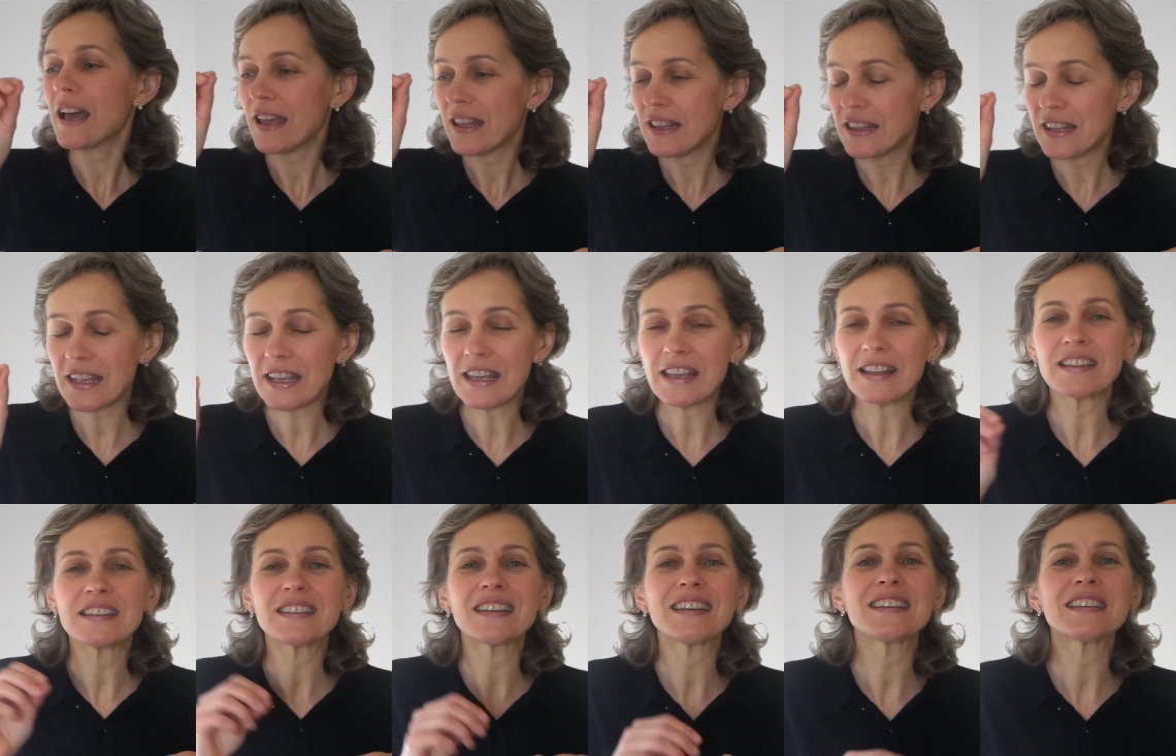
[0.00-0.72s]
The
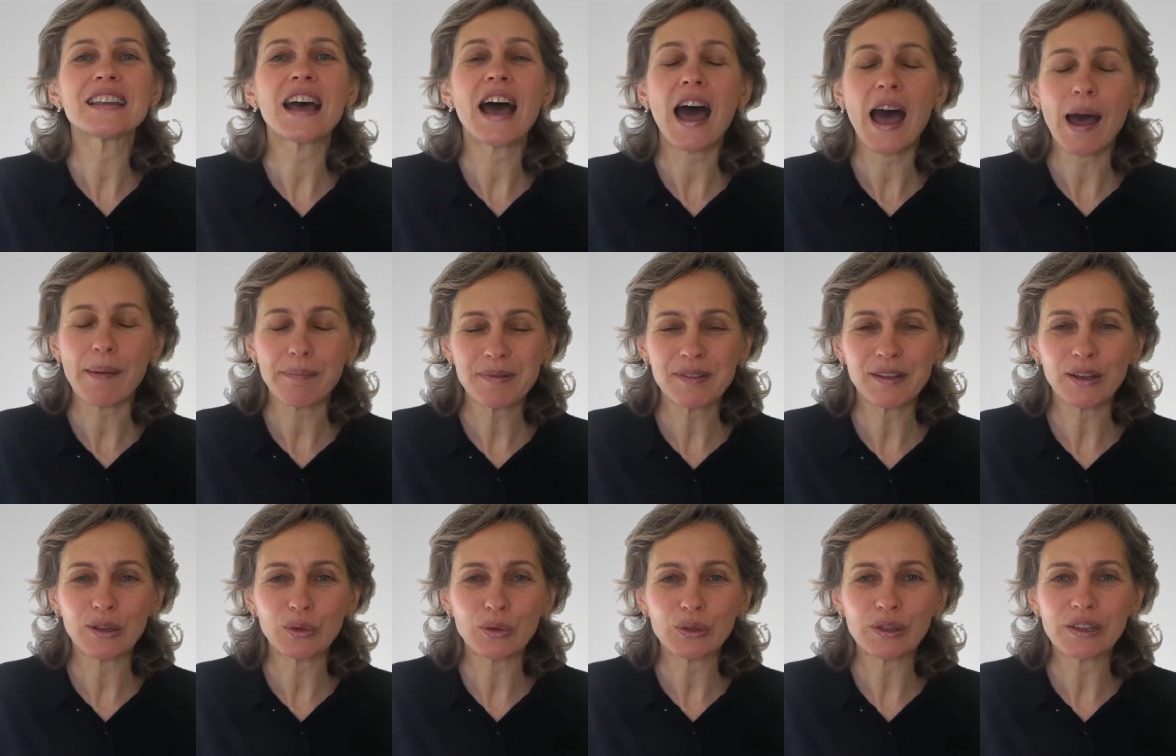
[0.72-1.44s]
answer is
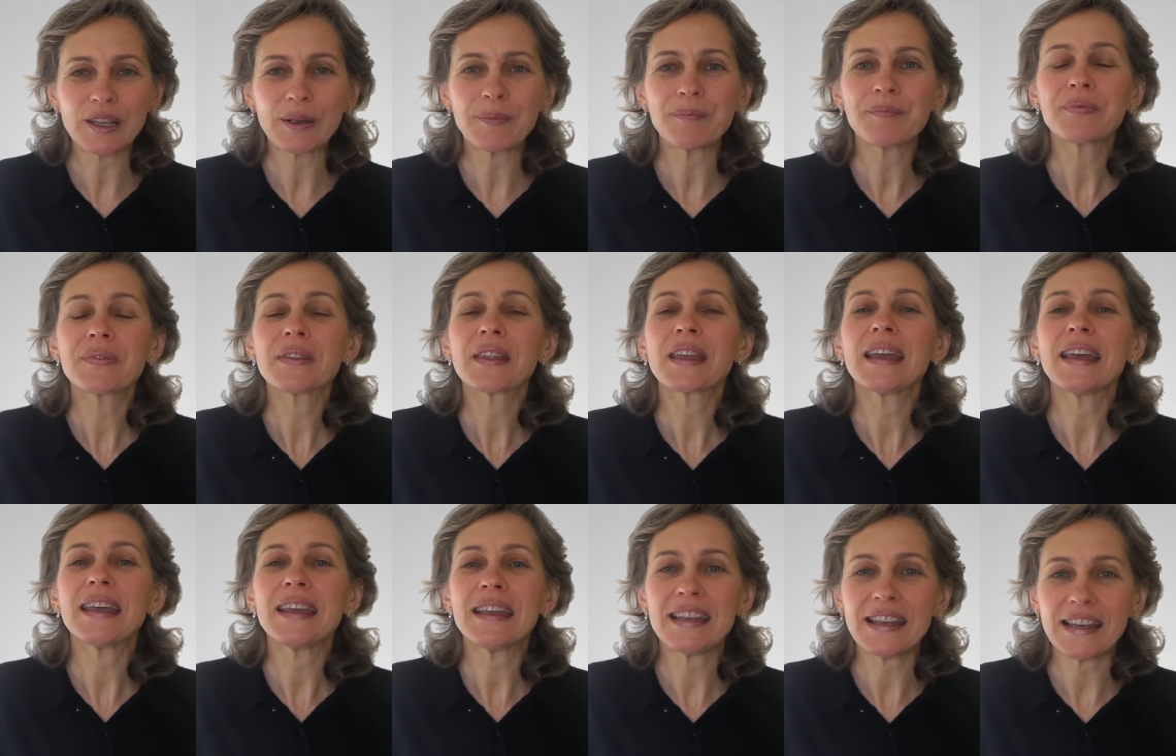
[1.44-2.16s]
absolutely
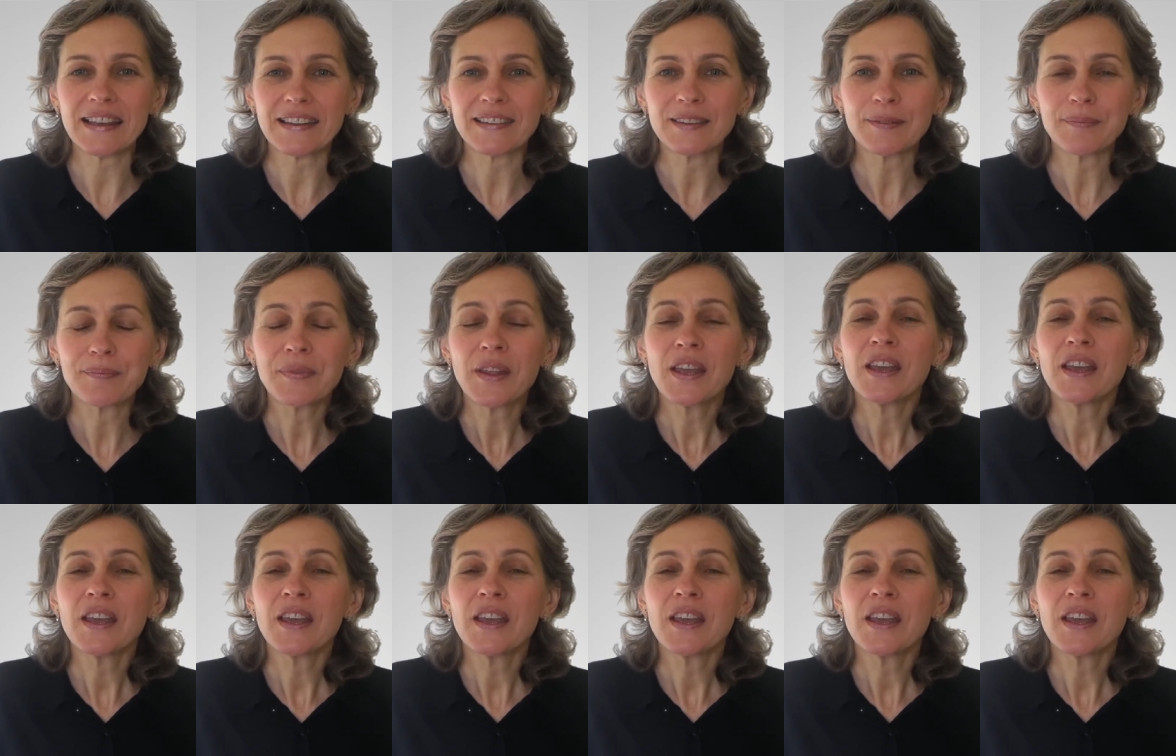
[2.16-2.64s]
yes.